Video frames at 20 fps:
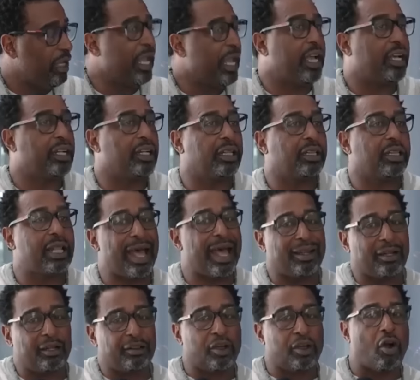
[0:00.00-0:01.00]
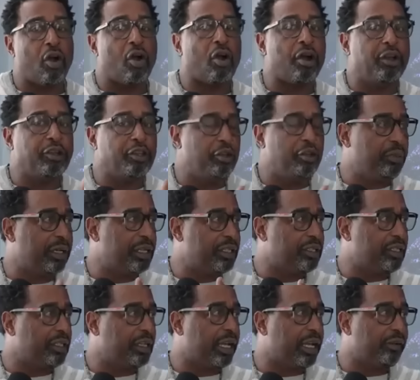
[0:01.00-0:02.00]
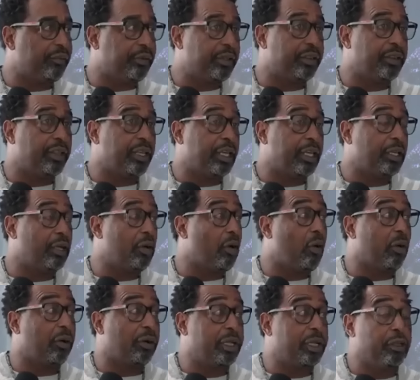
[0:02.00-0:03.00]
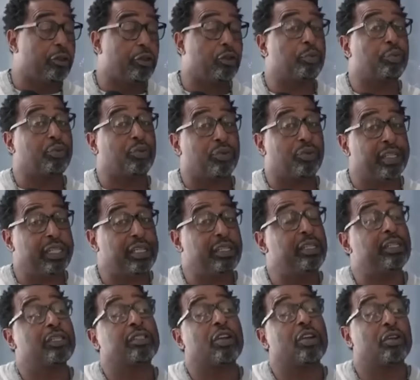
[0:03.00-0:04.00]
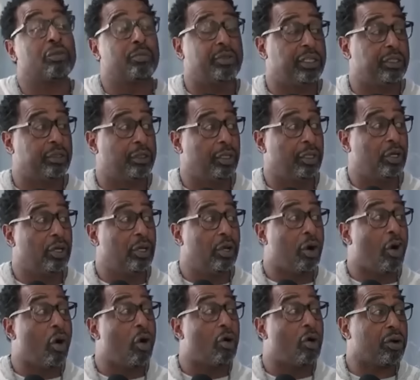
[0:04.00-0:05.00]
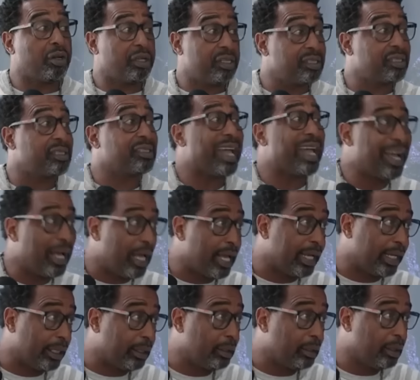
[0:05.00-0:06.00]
And a lot of the arguments and everything are either predetermined or assigned.